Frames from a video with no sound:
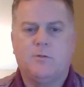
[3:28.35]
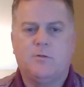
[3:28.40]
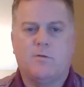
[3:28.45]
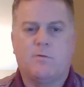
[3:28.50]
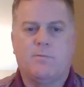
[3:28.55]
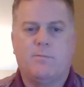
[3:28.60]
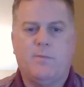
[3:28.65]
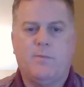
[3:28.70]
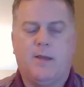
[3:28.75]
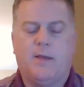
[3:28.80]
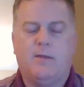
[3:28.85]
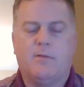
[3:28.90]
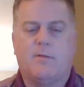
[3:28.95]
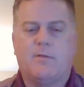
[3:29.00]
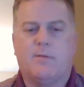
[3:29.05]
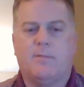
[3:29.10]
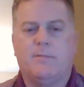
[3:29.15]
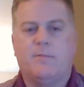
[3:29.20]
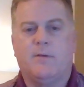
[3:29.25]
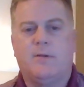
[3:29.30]
Just making
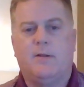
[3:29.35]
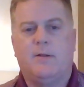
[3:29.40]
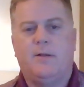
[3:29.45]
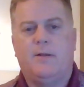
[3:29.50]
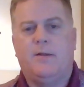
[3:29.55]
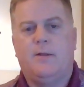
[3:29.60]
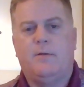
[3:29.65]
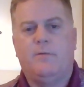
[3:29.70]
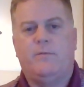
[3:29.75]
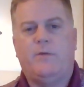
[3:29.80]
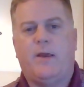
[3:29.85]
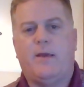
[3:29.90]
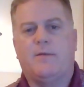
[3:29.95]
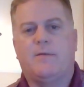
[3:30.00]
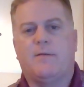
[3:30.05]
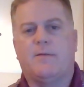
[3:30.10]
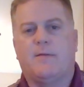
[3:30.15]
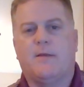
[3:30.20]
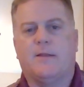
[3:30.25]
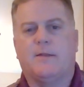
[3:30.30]
some
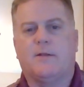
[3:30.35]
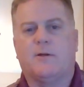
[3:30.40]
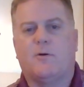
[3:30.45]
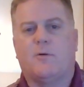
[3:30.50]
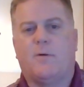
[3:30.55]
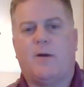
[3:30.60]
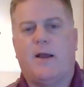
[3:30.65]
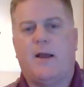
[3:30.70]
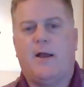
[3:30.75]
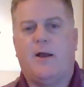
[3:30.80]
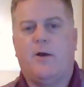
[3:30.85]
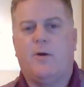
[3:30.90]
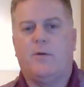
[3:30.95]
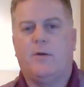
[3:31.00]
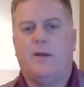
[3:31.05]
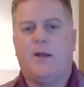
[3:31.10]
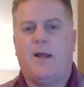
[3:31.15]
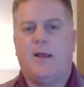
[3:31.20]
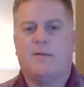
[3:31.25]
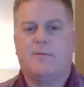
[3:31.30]
faces at the crowd and